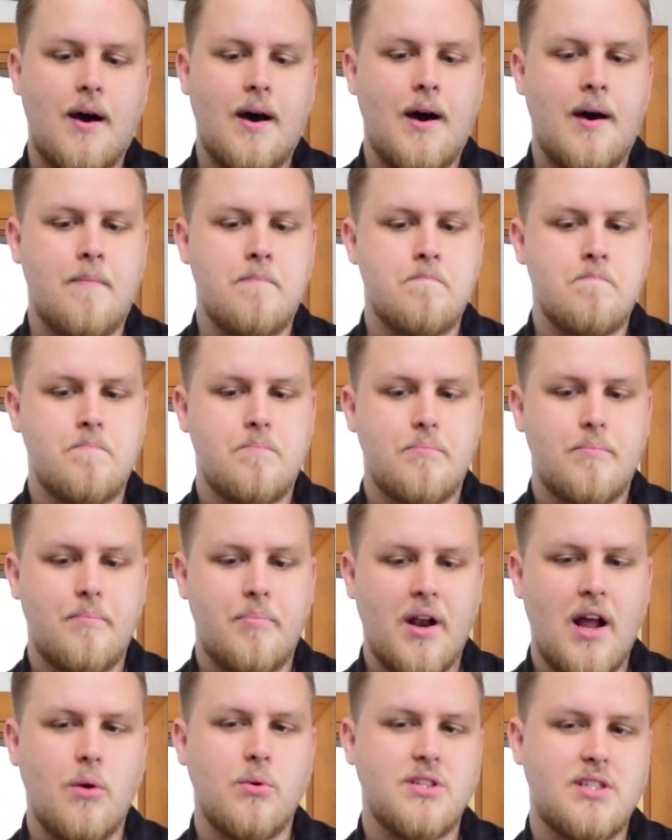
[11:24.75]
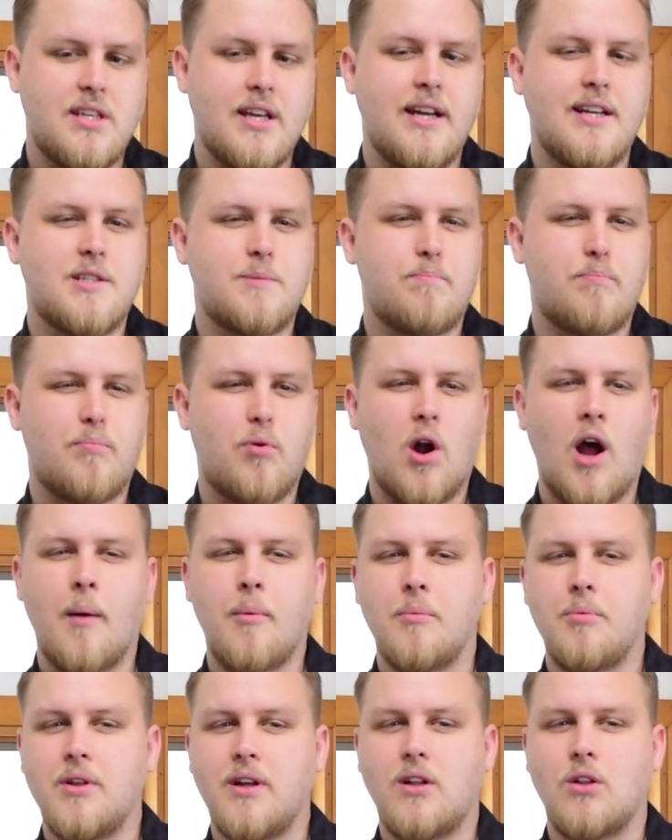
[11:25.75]
But I would say it's
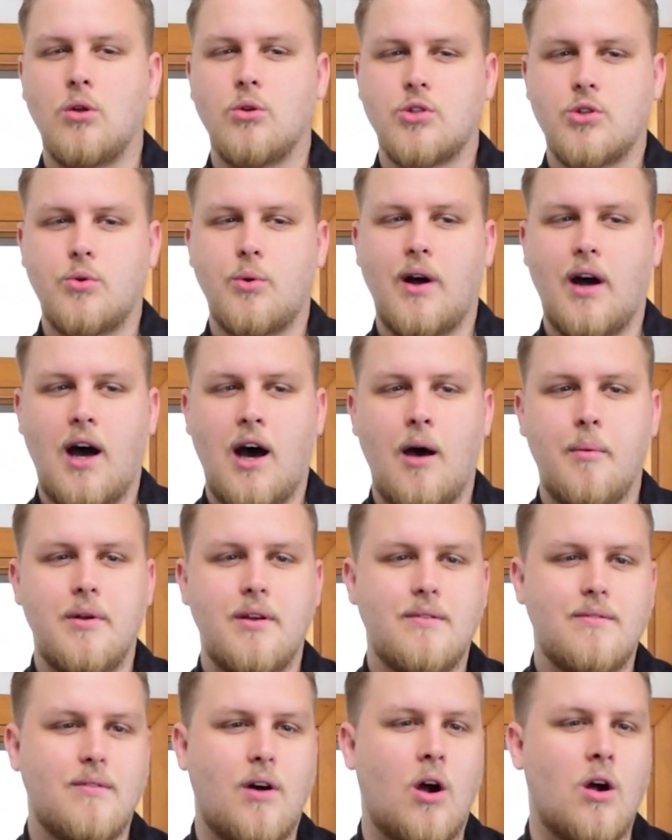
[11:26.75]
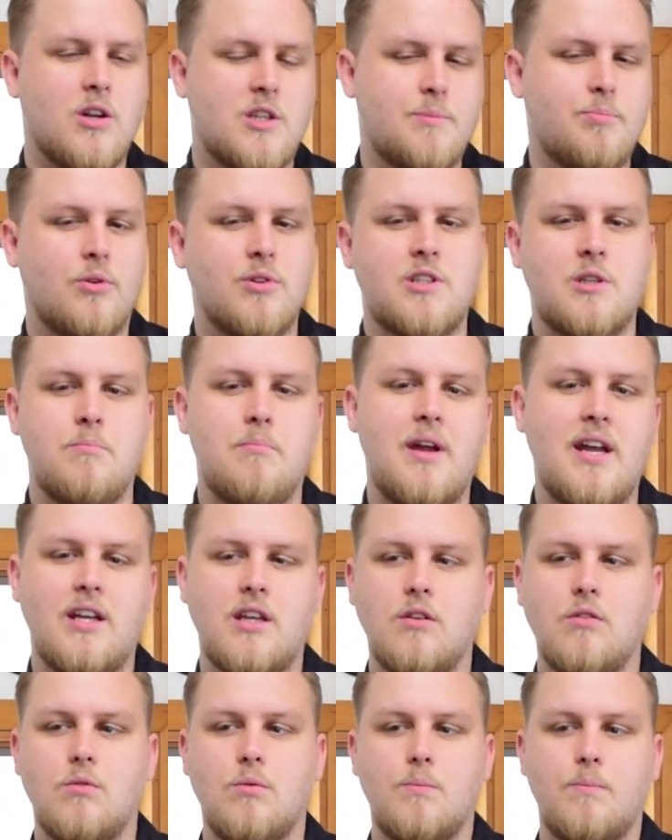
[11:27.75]
probably closer to a hobby. Art's supposed to
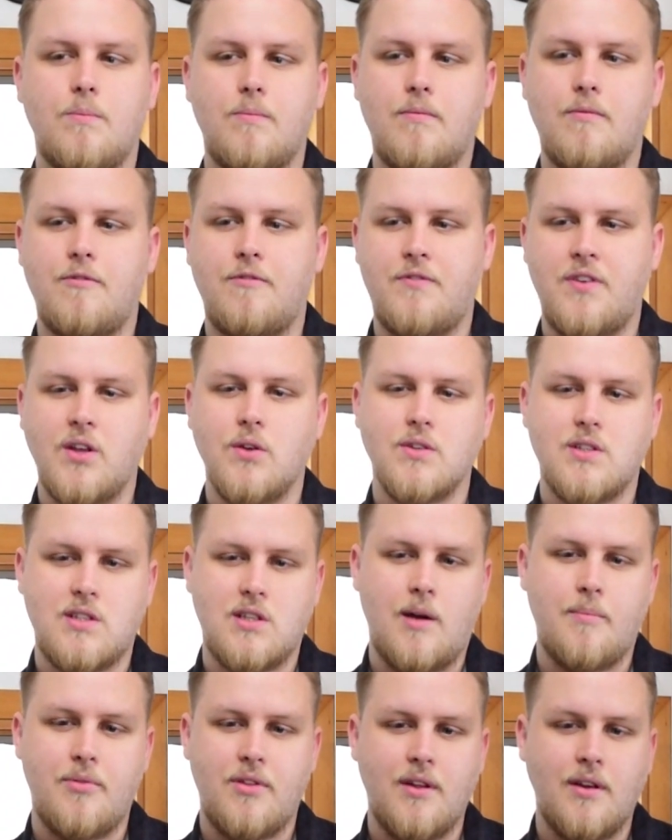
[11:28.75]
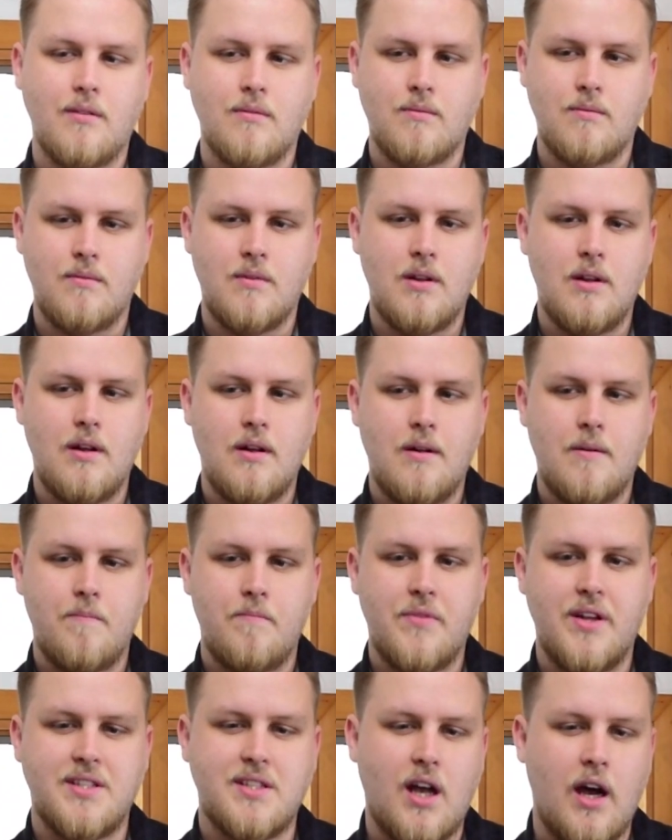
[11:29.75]
make you feel something.
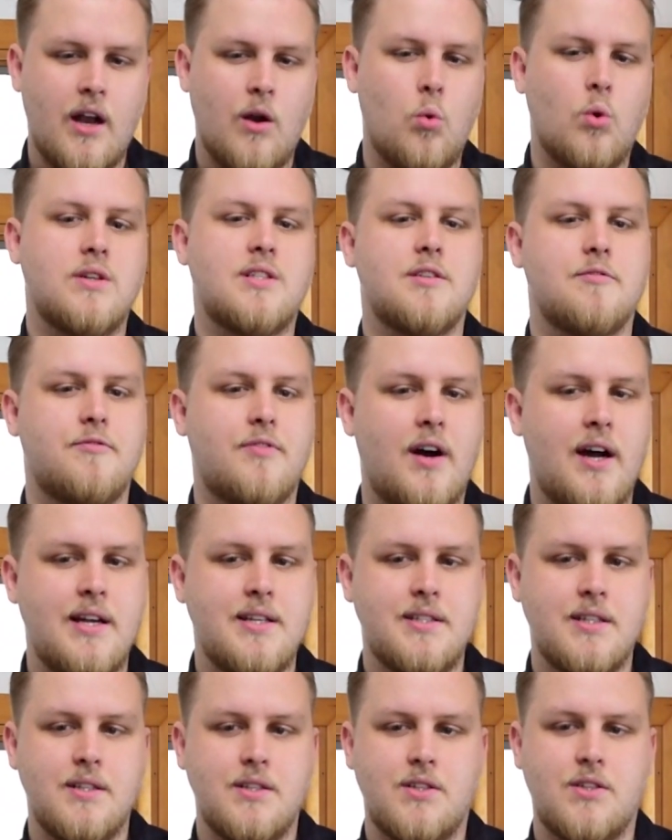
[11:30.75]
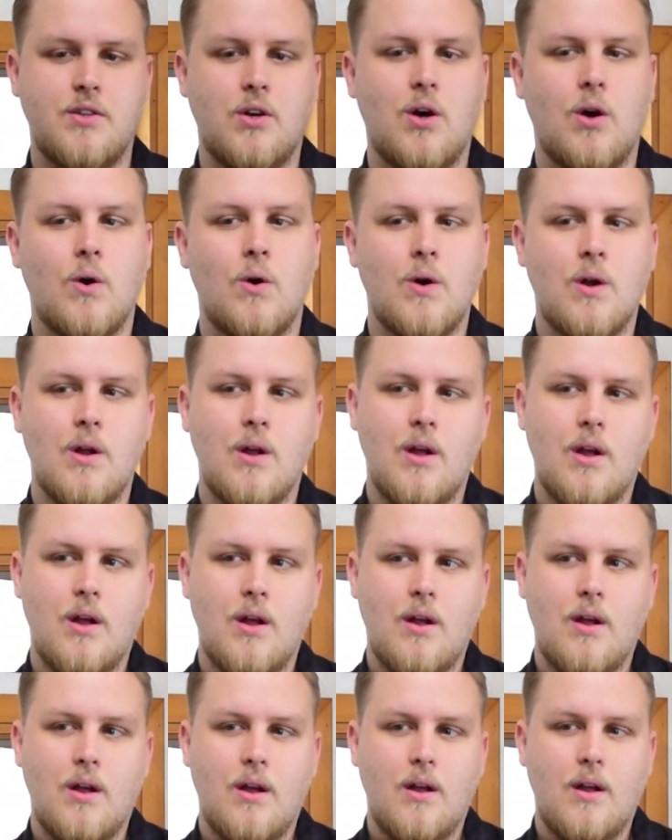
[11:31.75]
That's kind of what defines it, so,
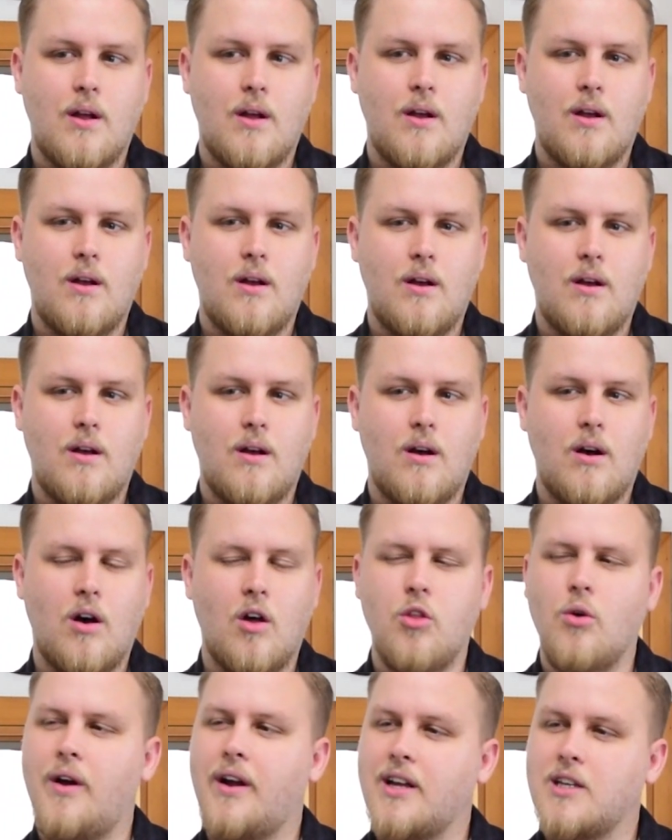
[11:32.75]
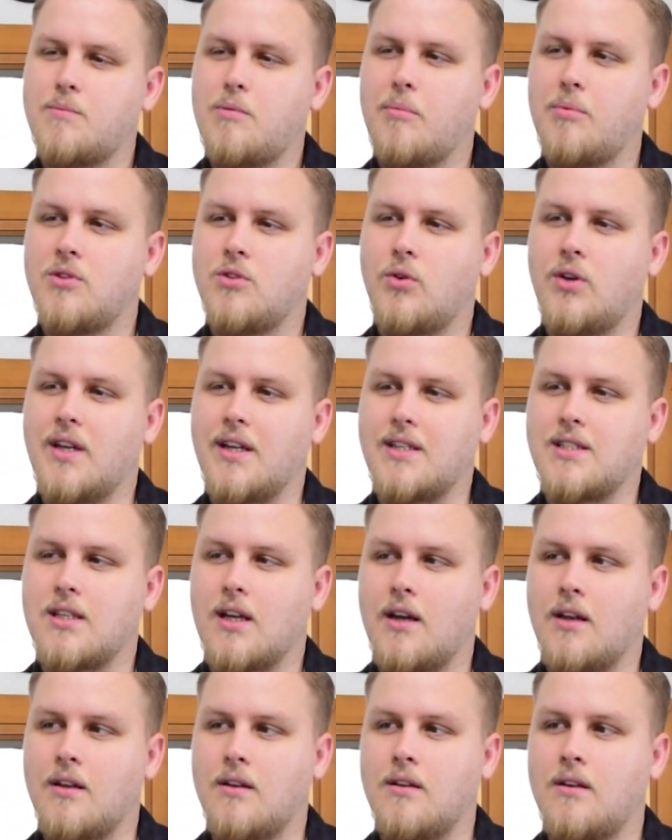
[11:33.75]
although I guess people do get
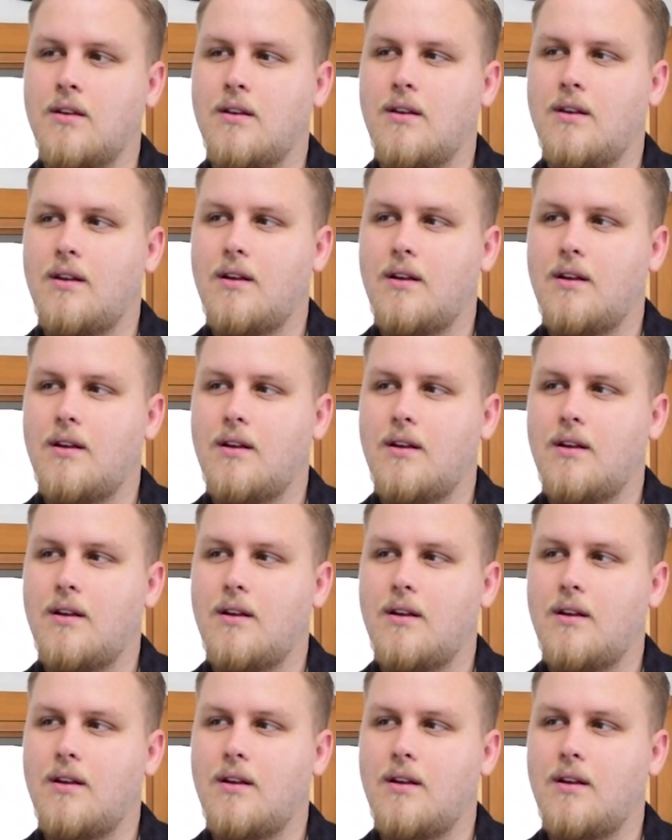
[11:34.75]
excited.